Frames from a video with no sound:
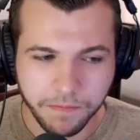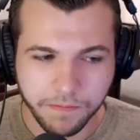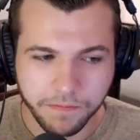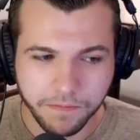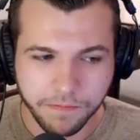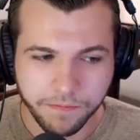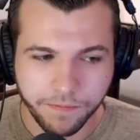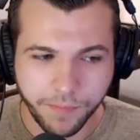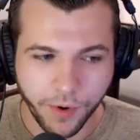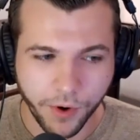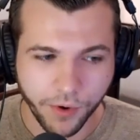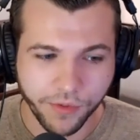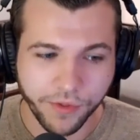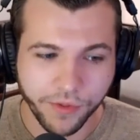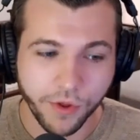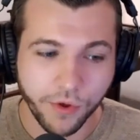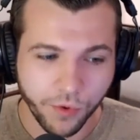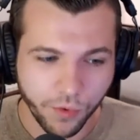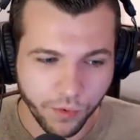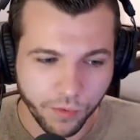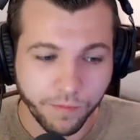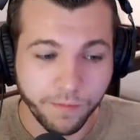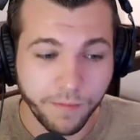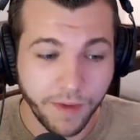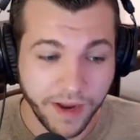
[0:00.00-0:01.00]
both
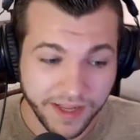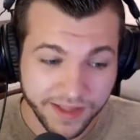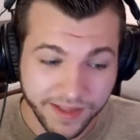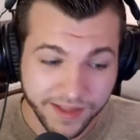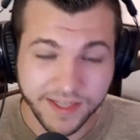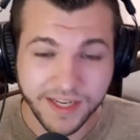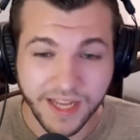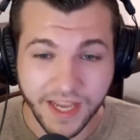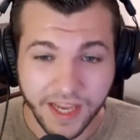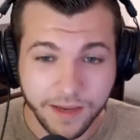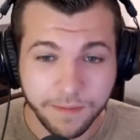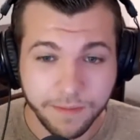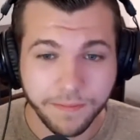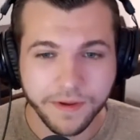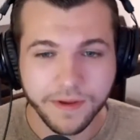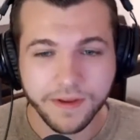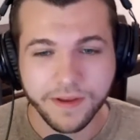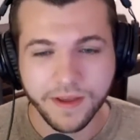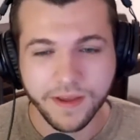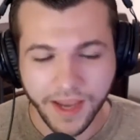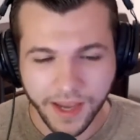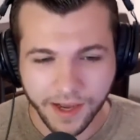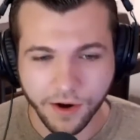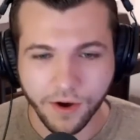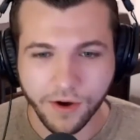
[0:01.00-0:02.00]
who made the tape
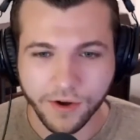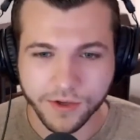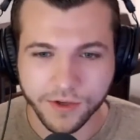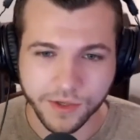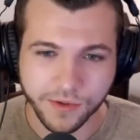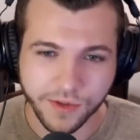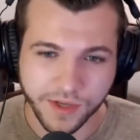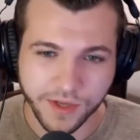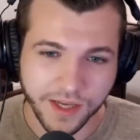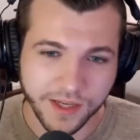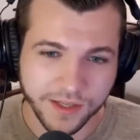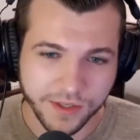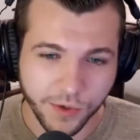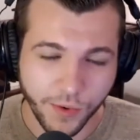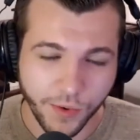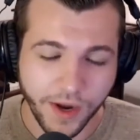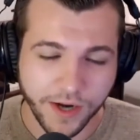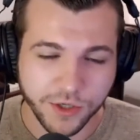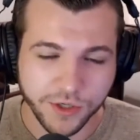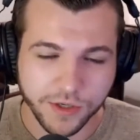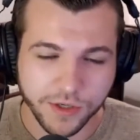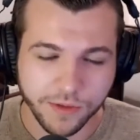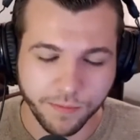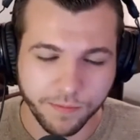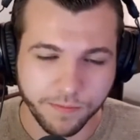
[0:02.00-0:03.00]
and also the kids who
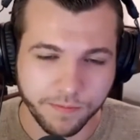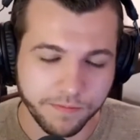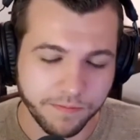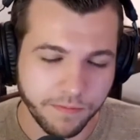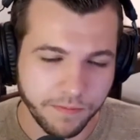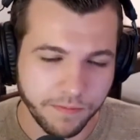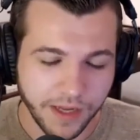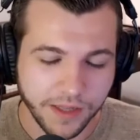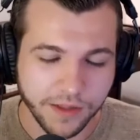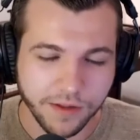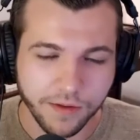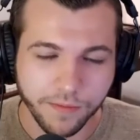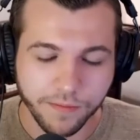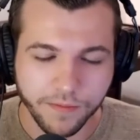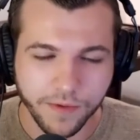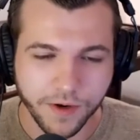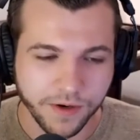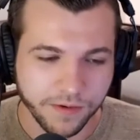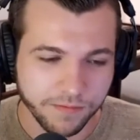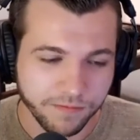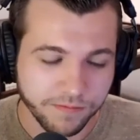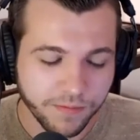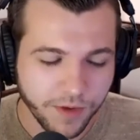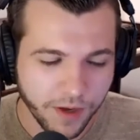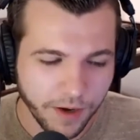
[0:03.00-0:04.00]
actually made
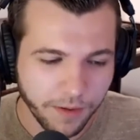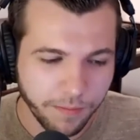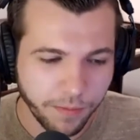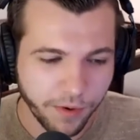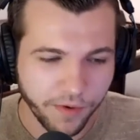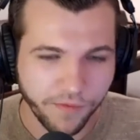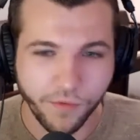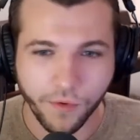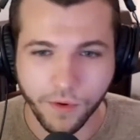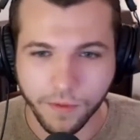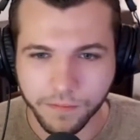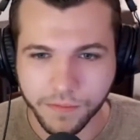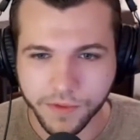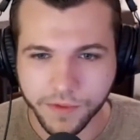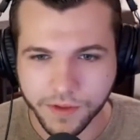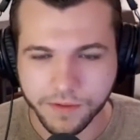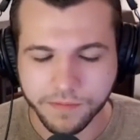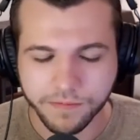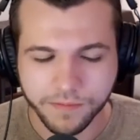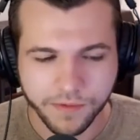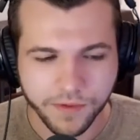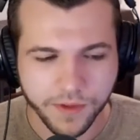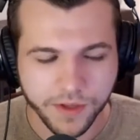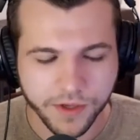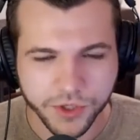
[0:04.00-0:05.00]
performed
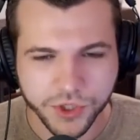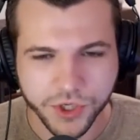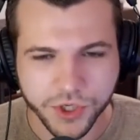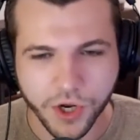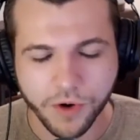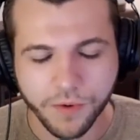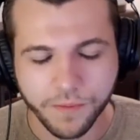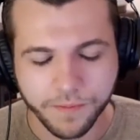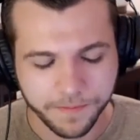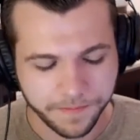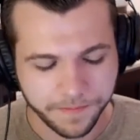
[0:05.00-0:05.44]
the show?